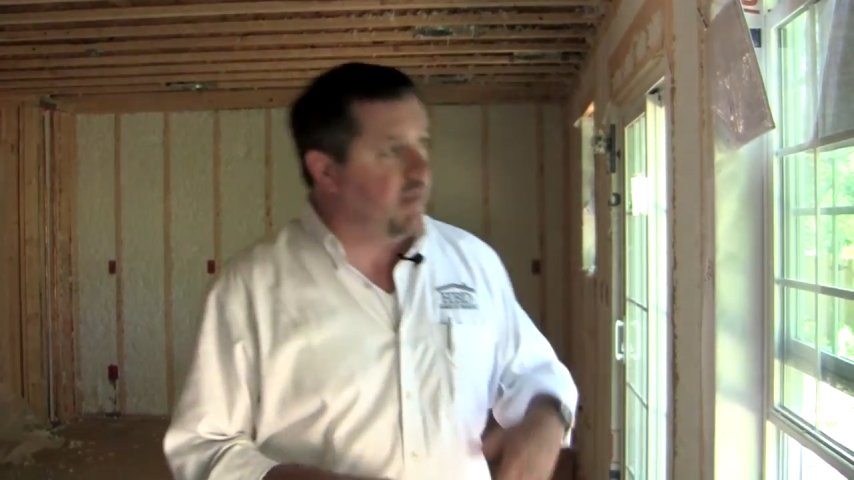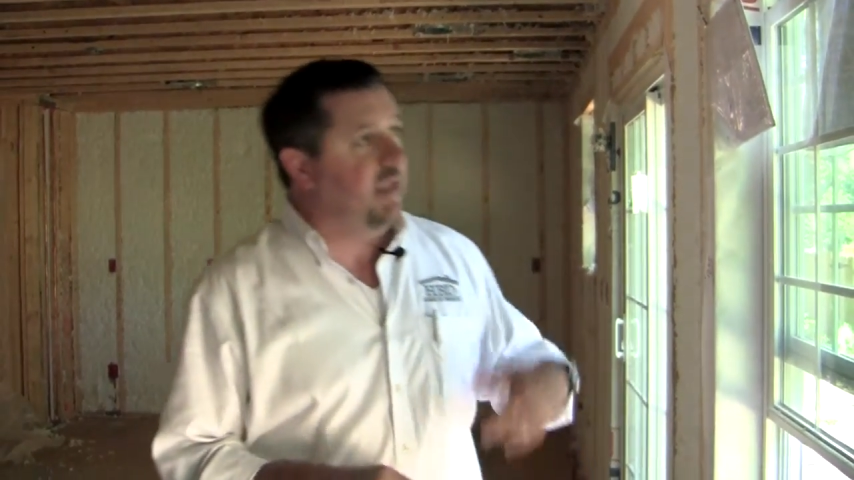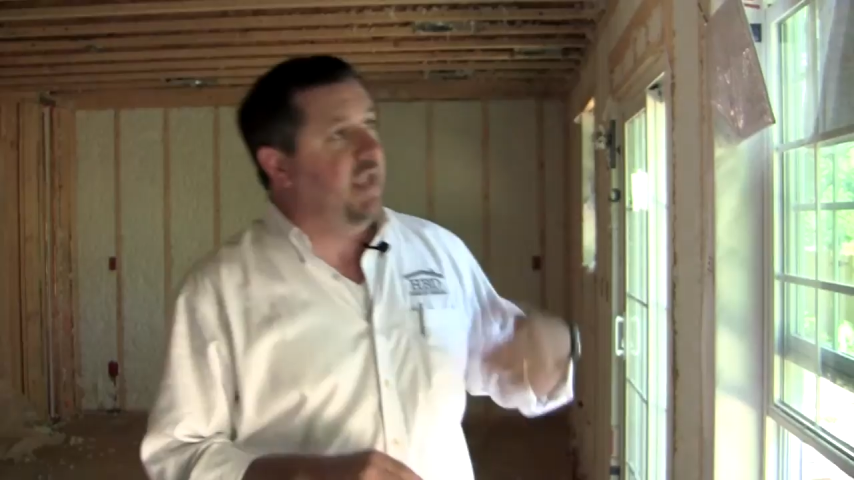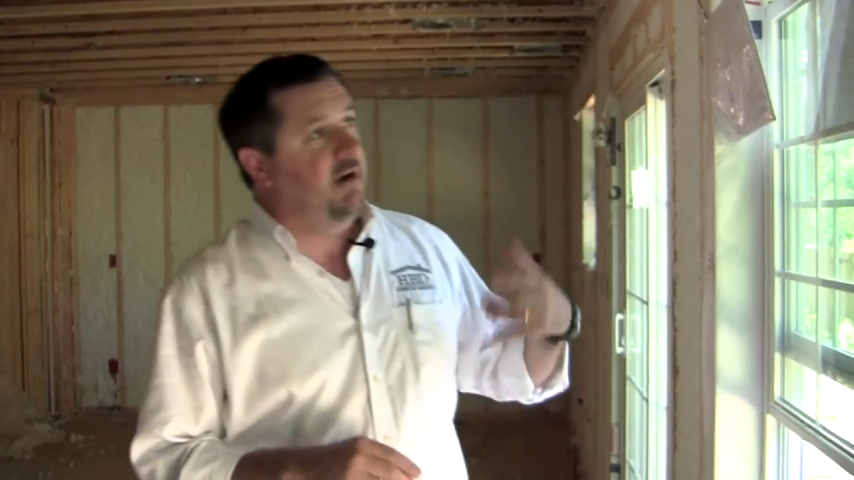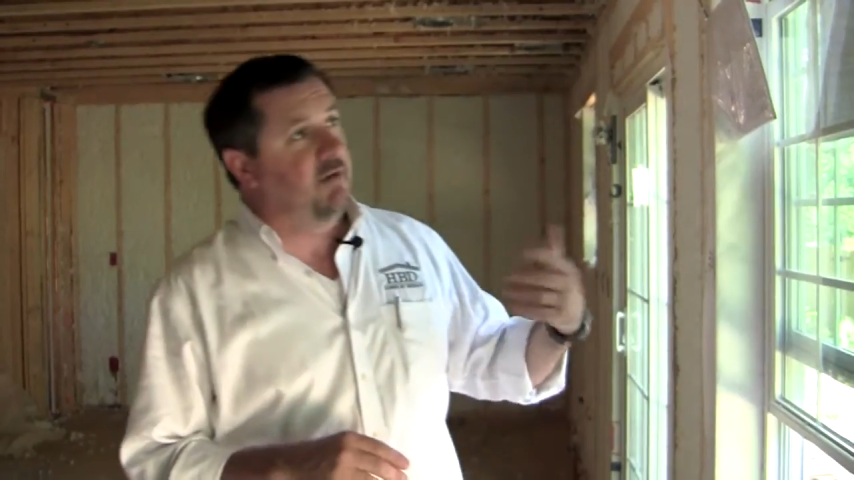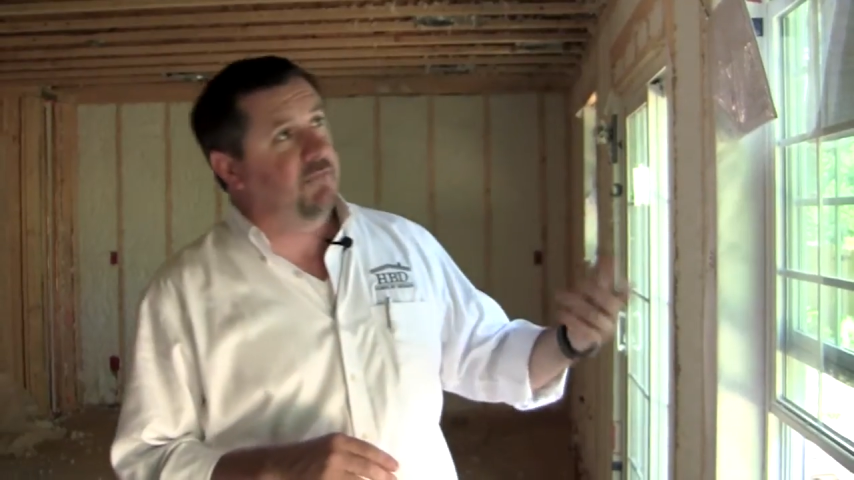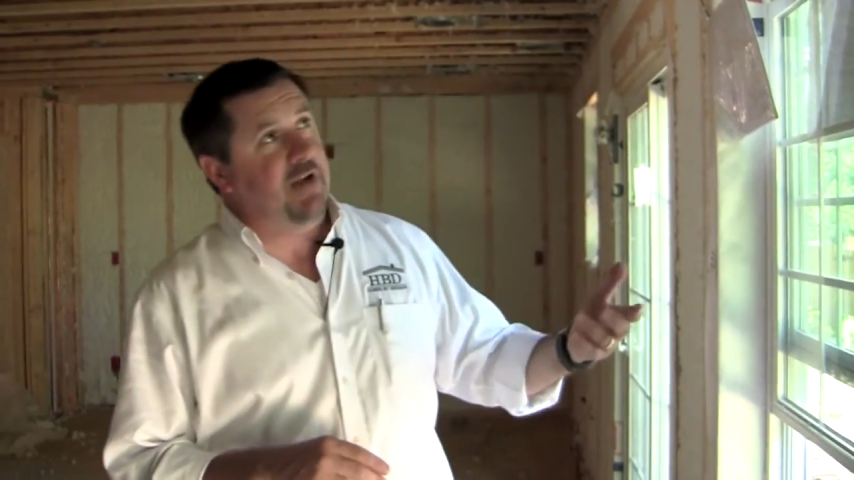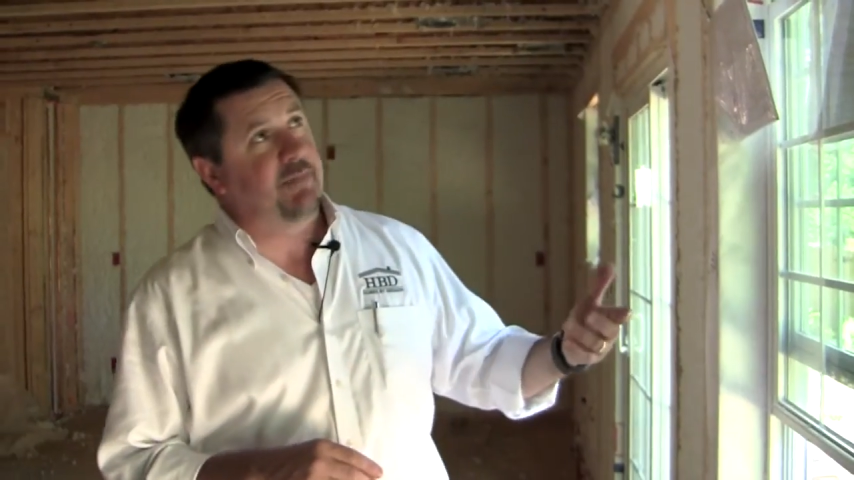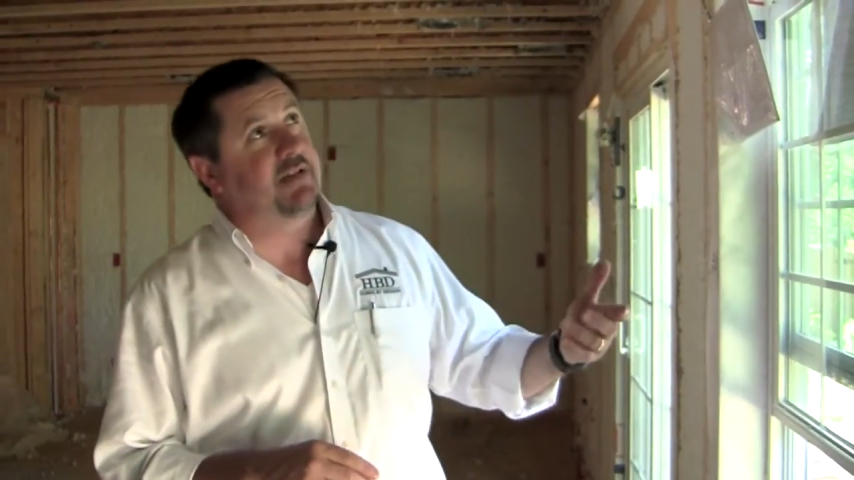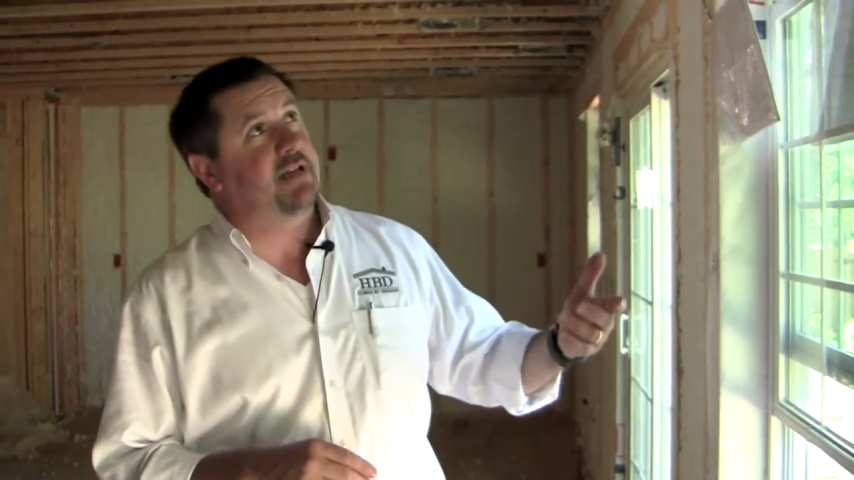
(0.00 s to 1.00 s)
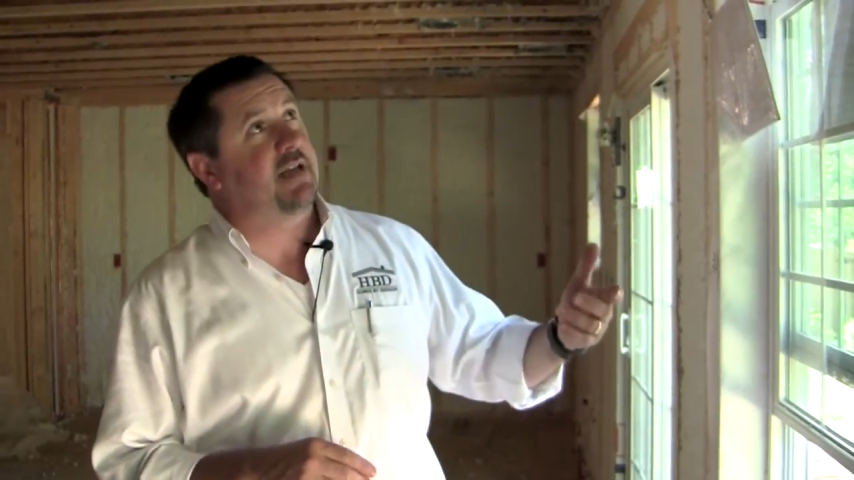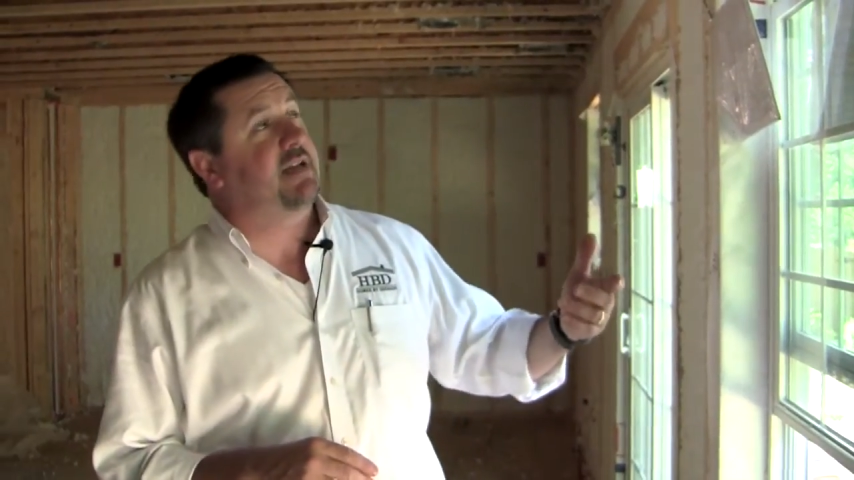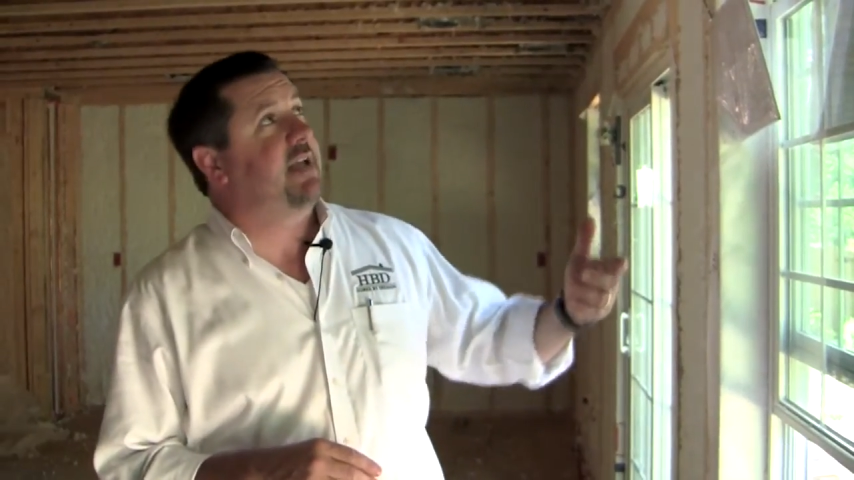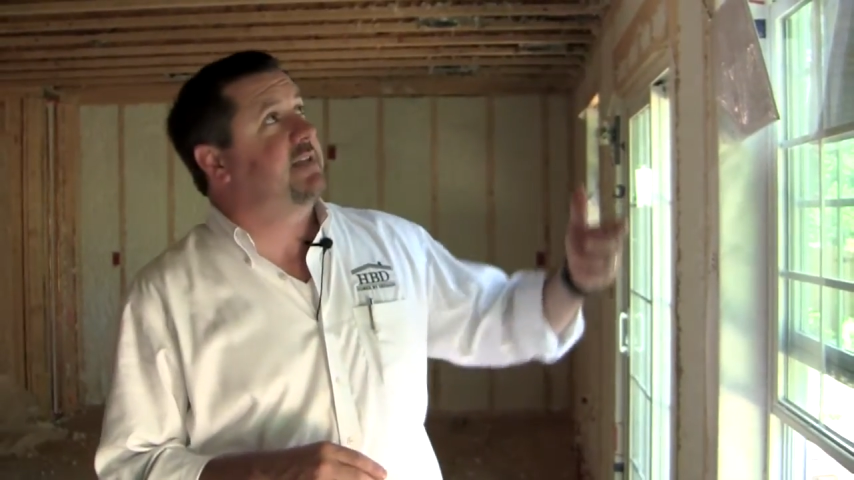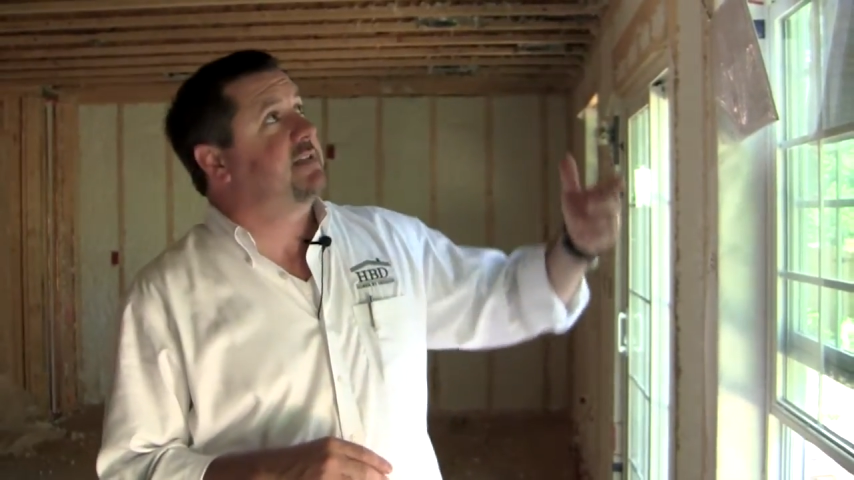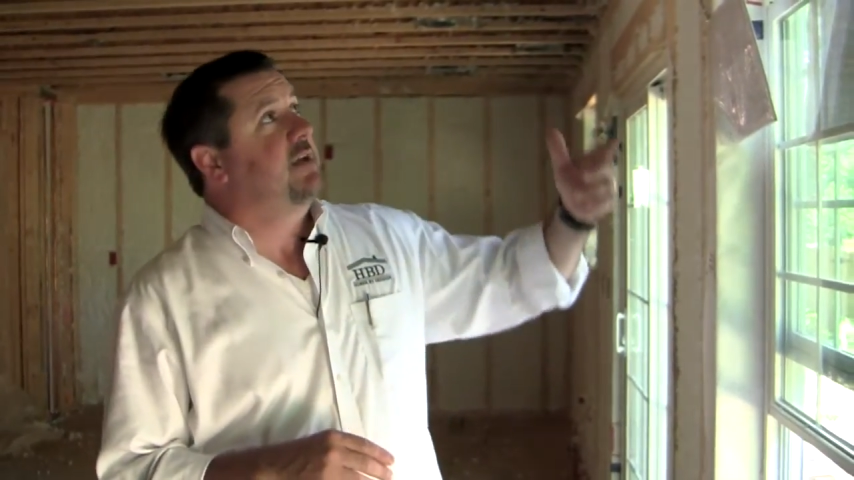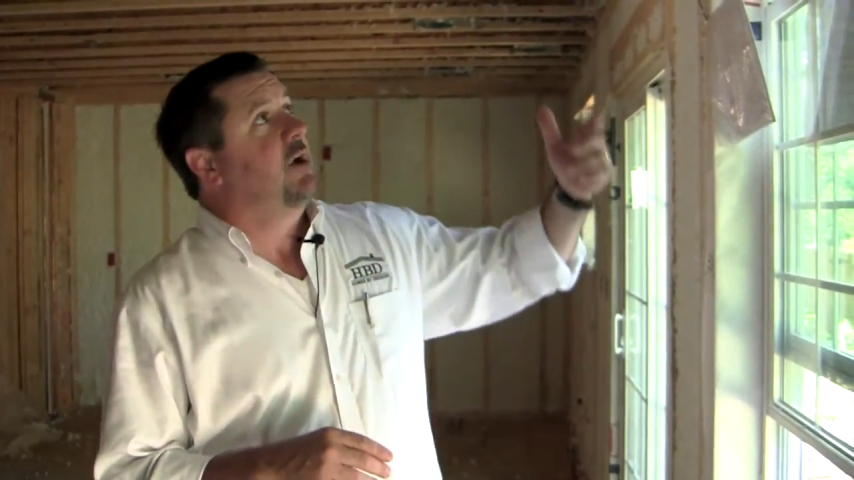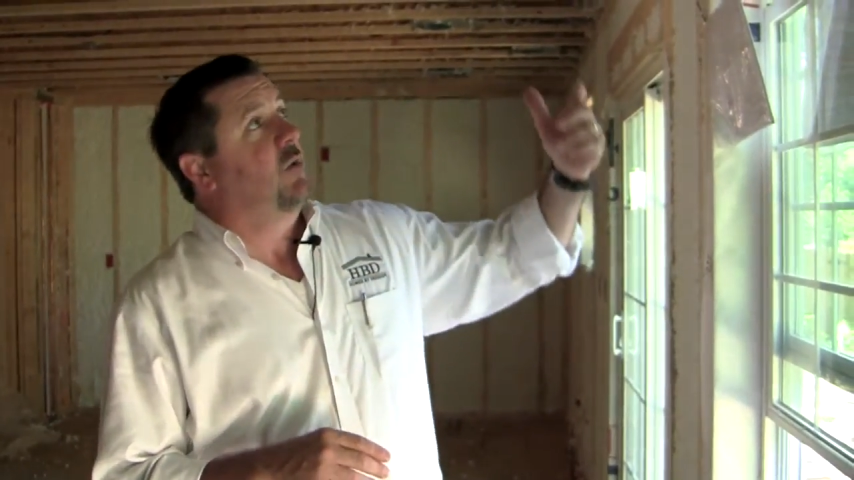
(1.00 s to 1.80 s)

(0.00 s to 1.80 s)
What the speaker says: In our framing techniques,